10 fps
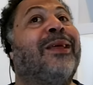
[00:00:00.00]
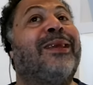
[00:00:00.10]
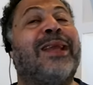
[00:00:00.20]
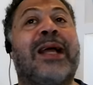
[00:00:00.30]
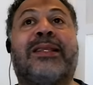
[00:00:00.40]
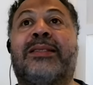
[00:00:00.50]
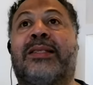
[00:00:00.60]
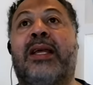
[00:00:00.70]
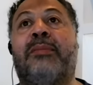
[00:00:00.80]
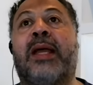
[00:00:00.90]
not the
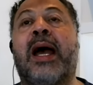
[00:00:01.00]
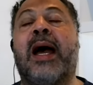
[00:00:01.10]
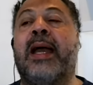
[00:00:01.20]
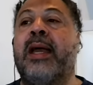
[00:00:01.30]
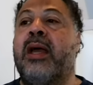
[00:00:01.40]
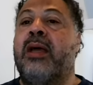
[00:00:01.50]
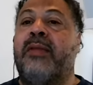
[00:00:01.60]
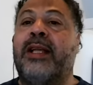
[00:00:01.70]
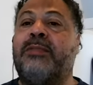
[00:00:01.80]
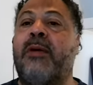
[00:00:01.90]
same guy.
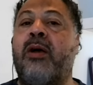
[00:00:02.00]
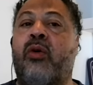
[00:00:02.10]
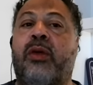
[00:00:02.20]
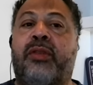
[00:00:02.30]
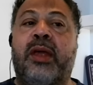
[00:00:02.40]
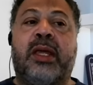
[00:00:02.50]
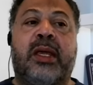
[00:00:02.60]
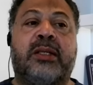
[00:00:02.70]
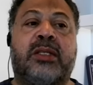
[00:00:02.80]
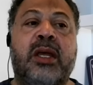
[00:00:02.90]
That's my only thing
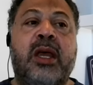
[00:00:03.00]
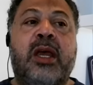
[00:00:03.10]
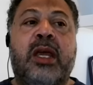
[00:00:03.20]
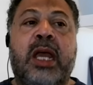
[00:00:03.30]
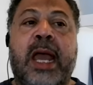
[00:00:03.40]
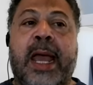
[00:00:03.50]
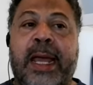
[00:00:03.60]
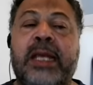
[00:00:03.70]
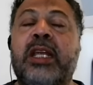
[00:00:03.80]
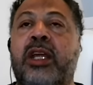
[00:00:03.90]
is
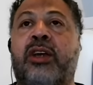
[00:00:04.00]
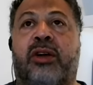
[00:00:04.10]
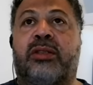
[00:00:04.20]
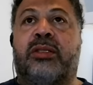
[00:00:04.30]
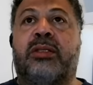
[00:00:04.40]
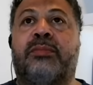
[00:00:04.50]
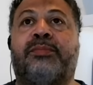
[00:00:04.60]
eight years.